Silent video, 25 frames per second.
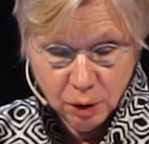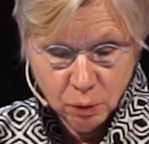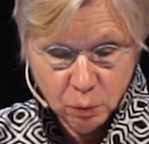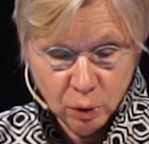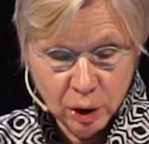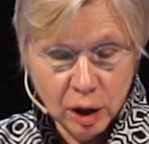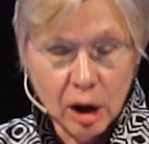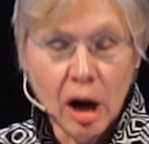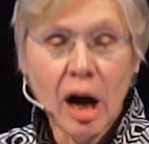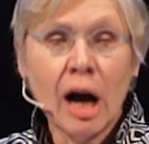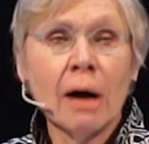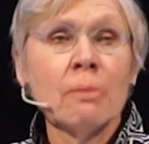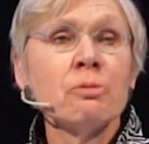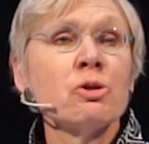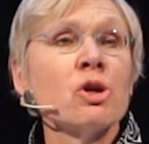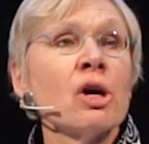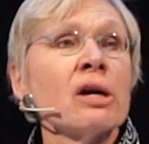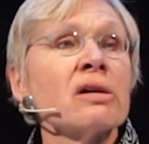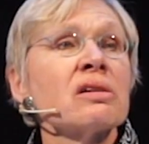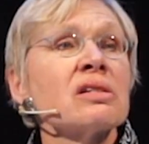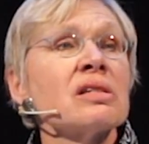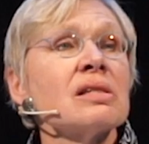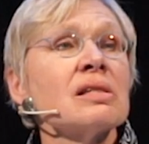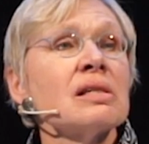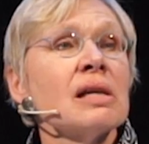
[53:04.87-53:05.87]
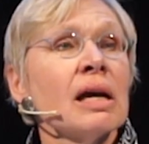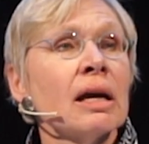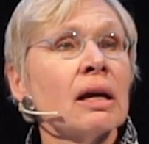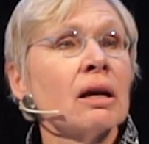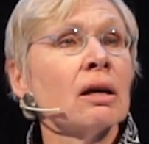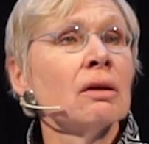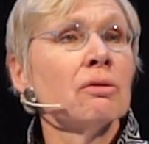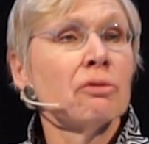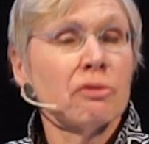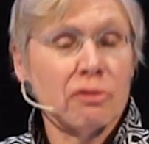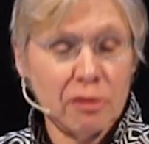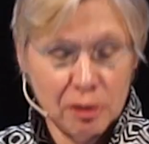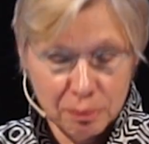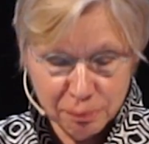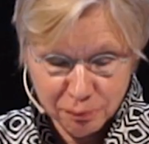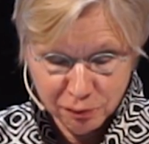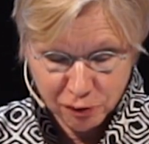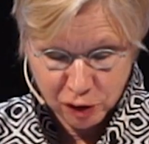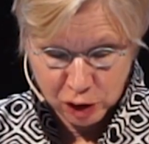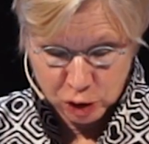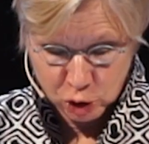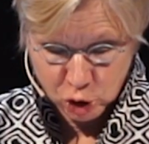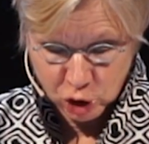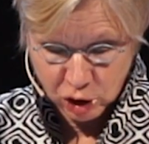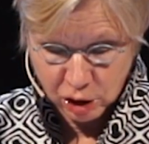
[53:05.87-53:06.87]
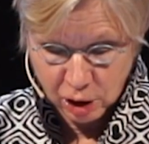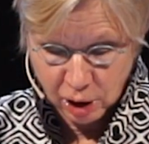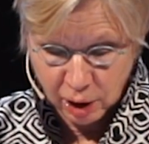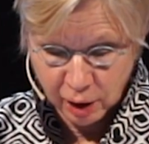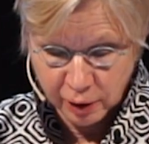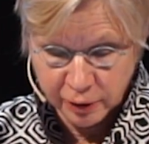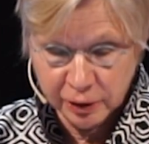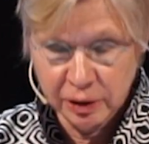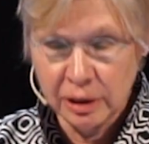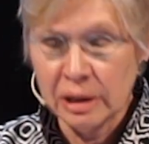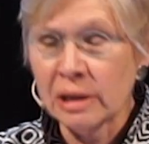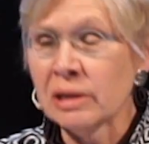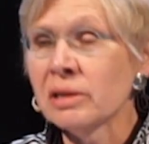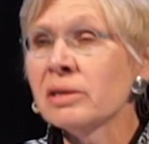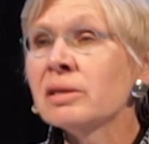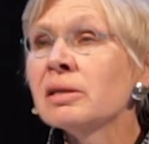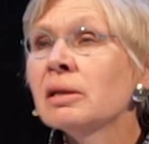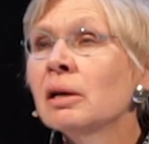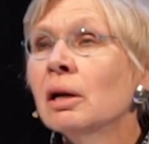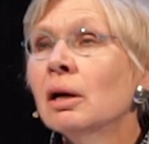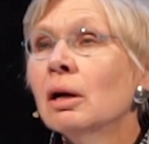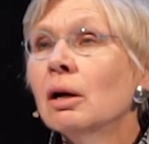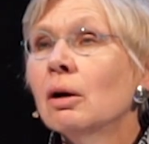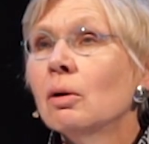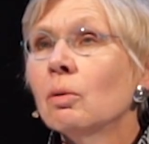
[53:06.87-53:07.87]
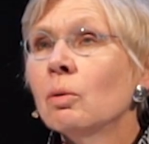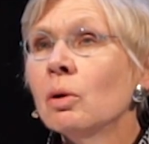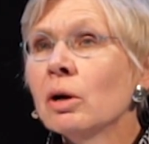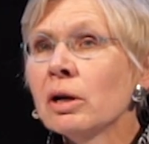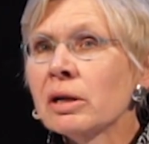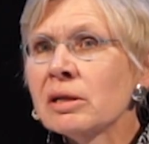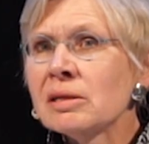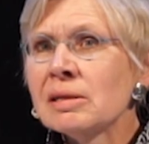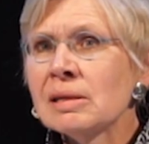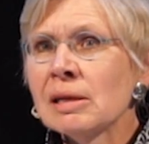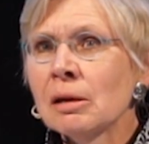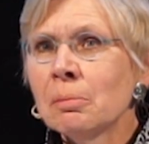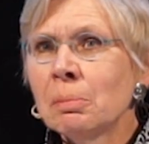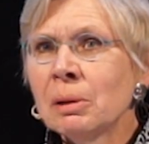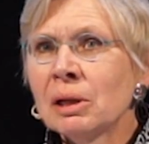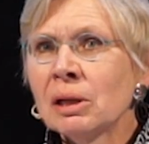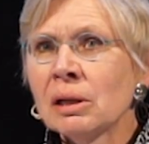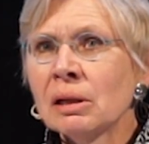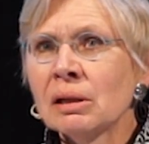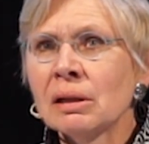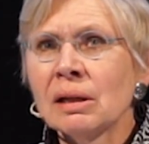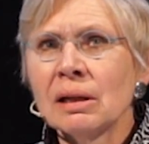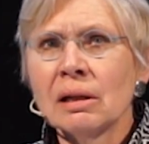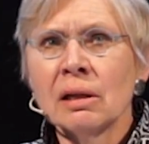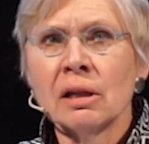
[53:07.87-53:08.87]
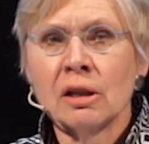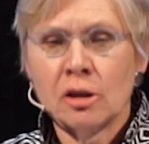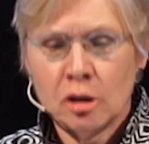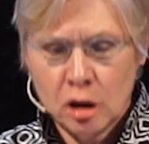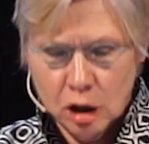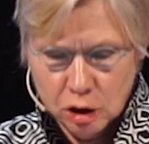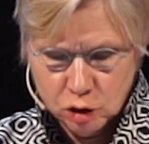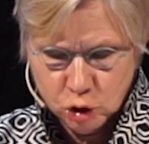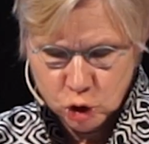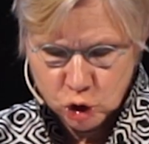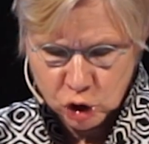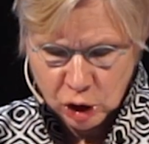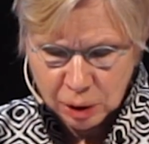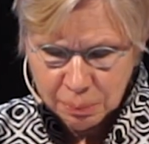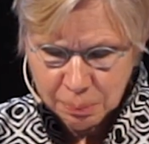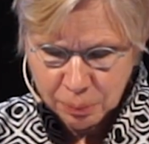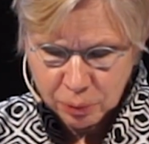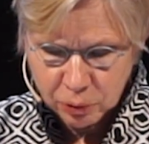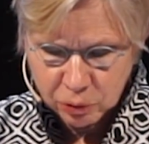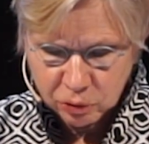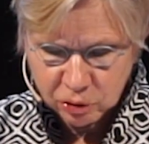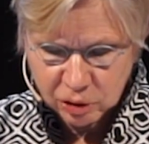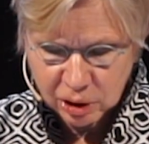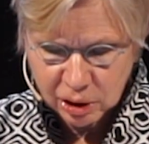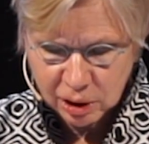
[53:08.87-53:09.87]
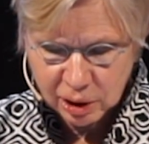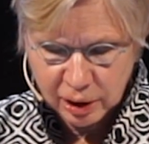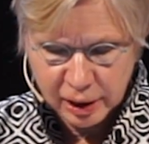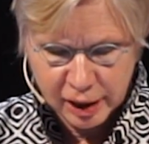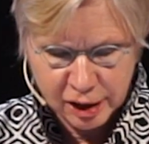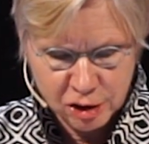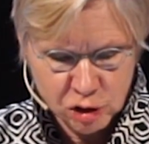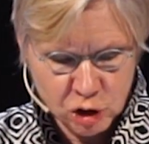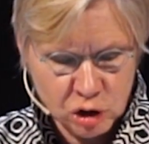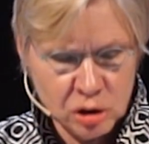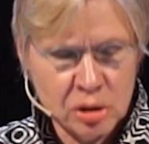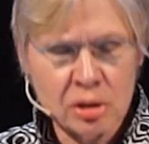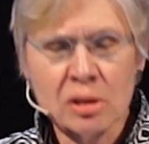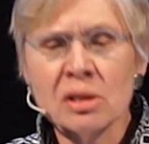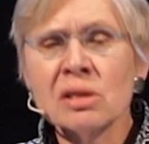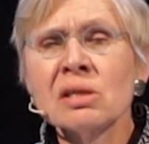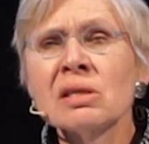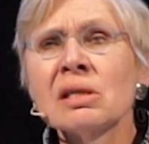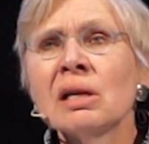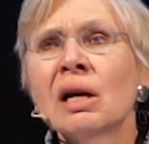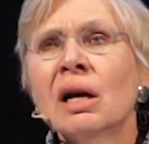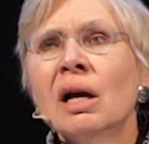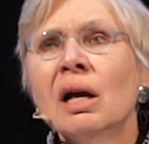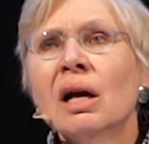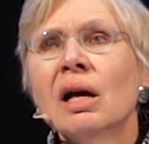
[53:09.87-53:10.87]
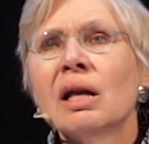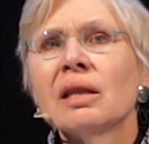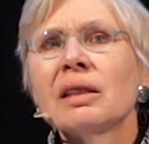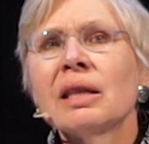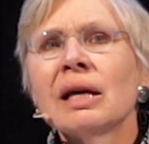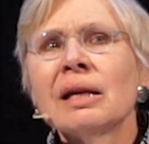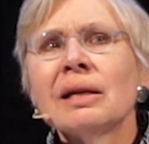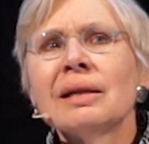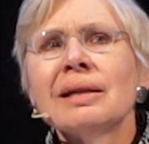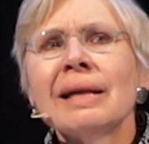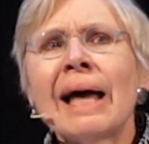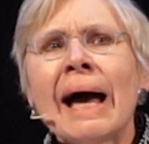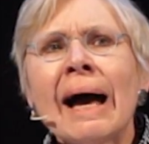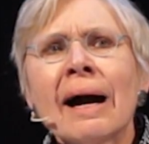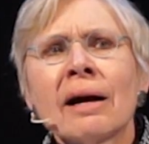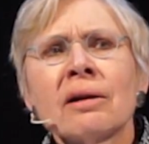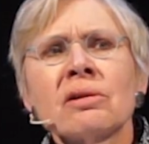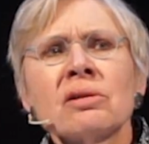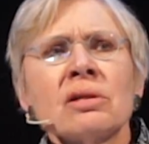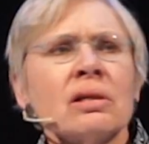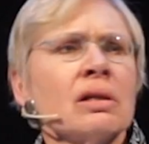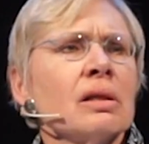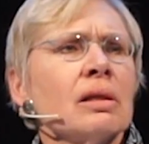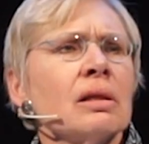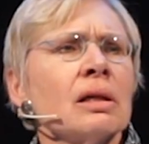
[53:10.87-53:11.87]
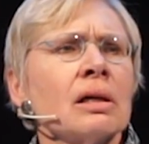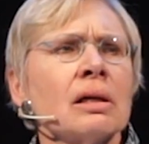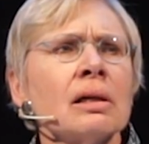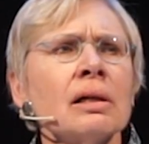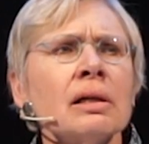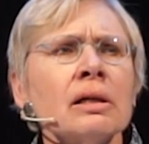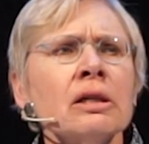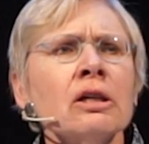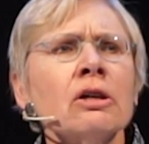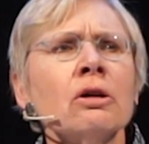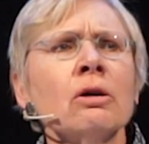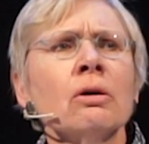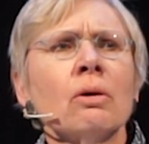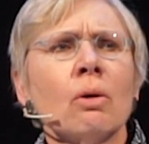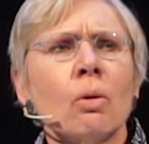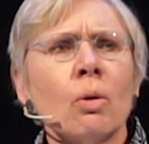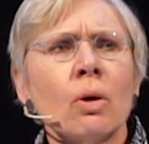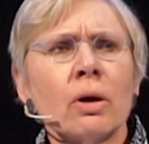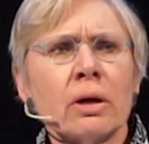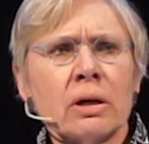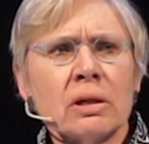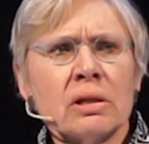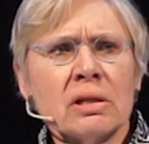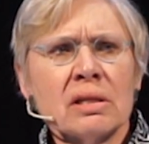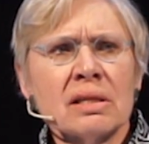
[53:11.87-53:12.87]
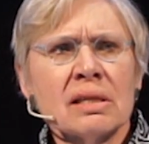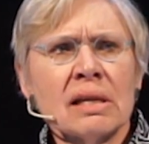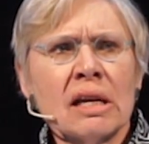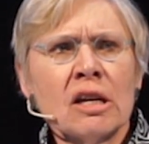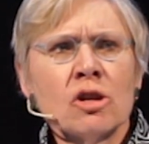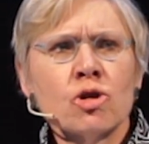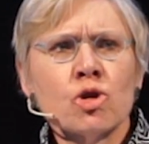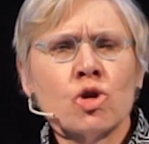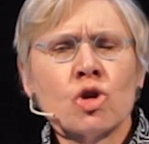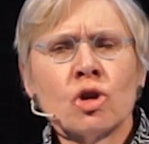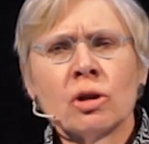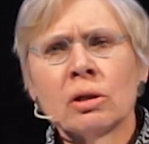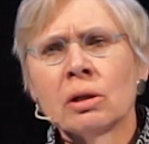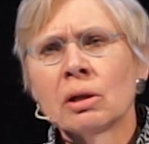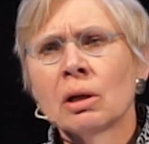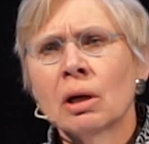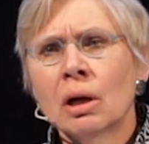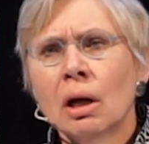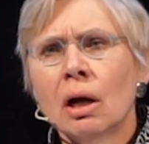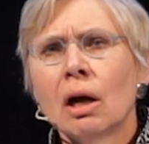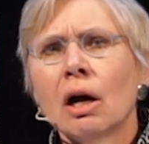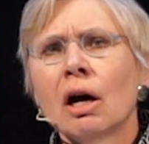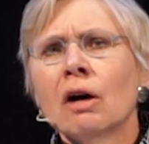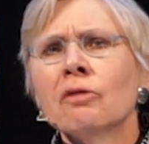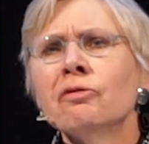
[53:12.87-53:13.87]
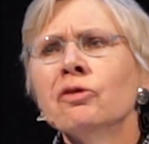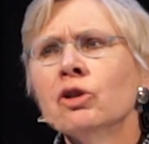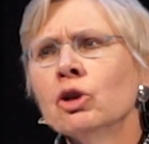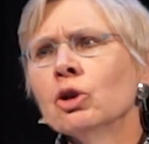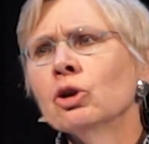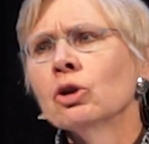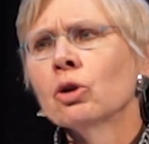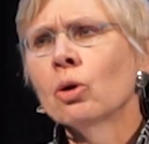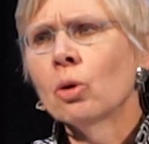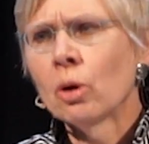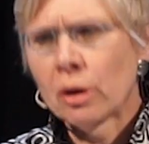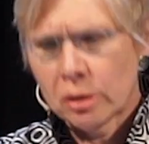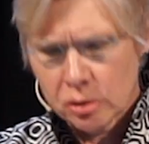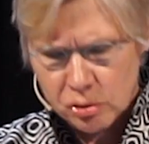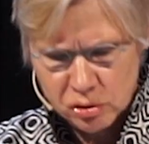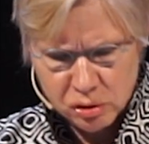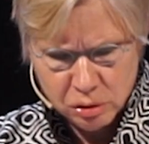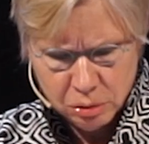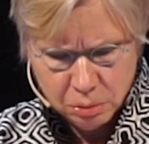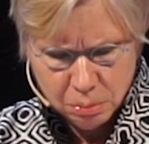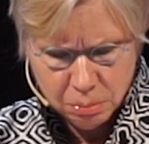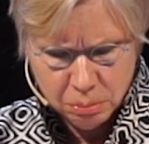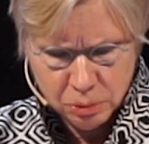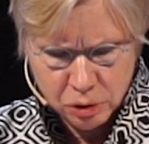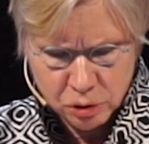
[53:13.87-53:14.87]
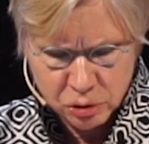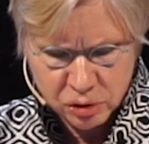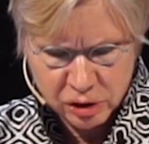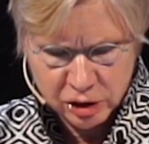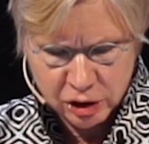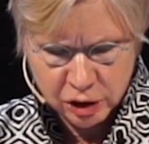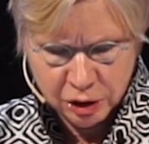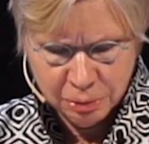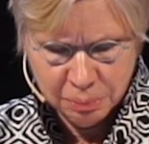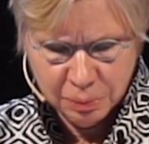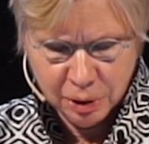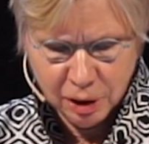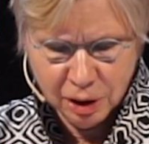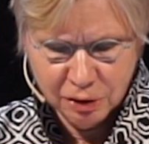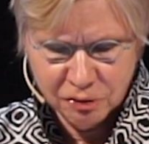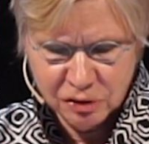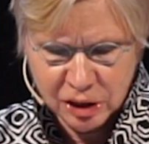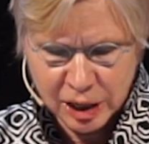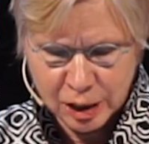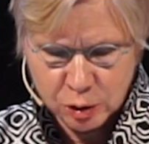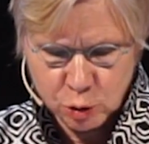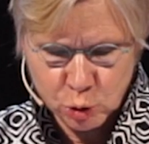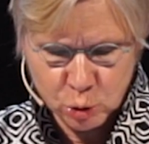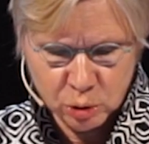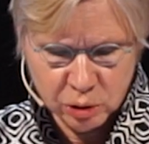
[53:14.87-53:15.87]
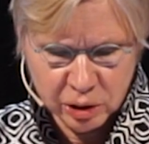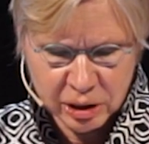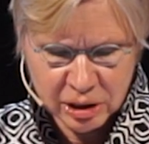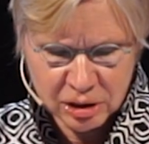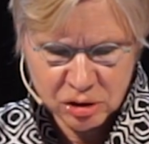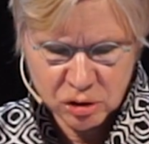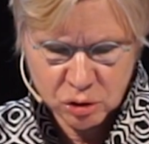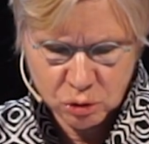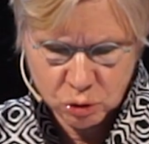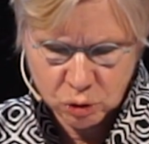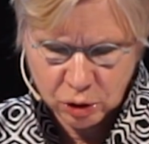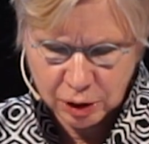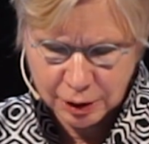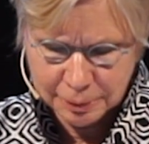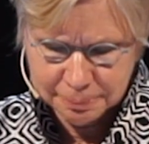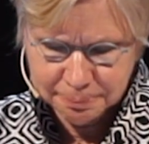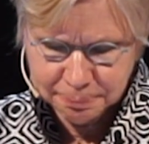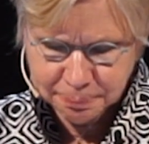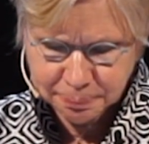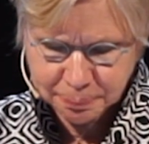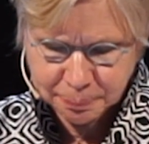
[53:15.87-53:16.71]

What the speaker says: where objects taken from French colonies were exhibited in jumbled collections that lacked the clear organization of New York's Museum of Natural History.